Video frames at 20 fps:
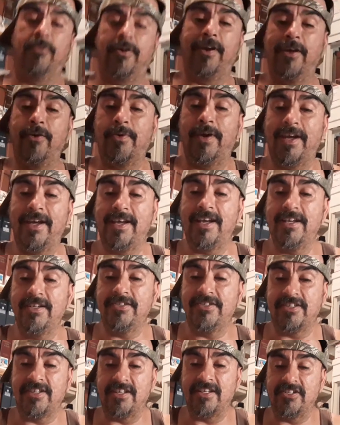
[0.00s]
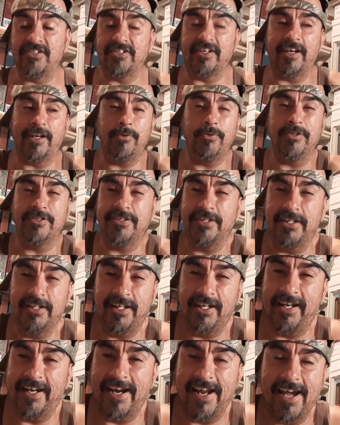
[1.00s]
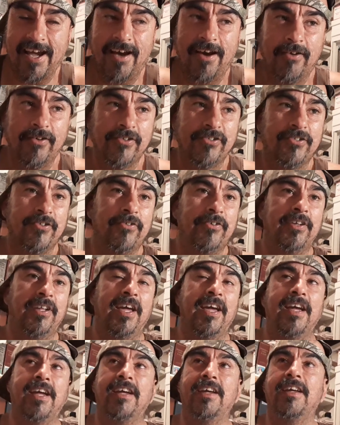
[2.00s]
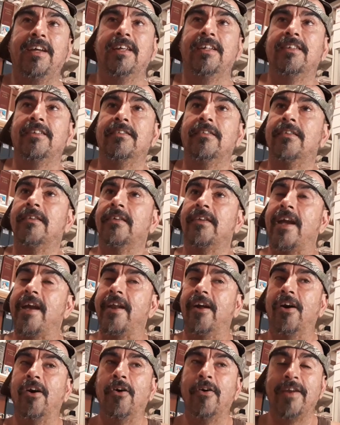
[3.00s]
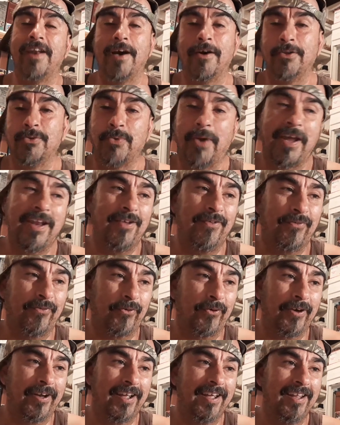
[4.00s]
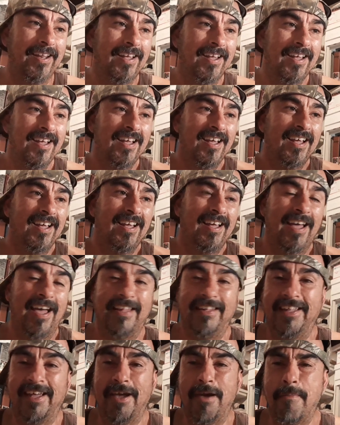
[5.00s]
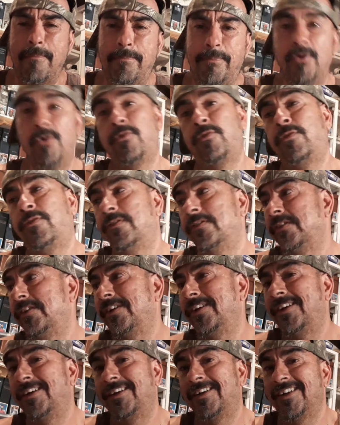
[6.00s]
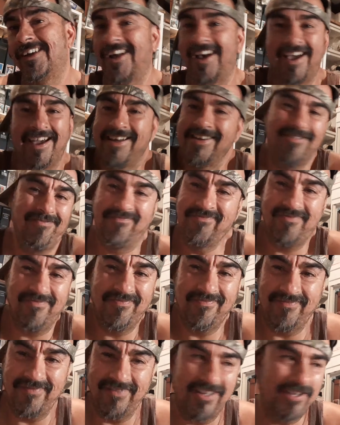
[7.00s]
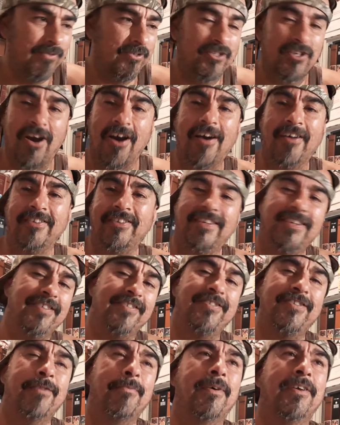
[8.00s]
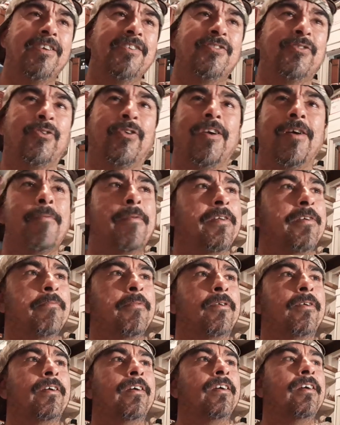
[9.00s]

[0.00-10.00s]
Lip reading: anyways, he said he was sending it out on a certain day, and and I was waiting for it, and then poof, he was gone. Didn't see him on Instagram anymore.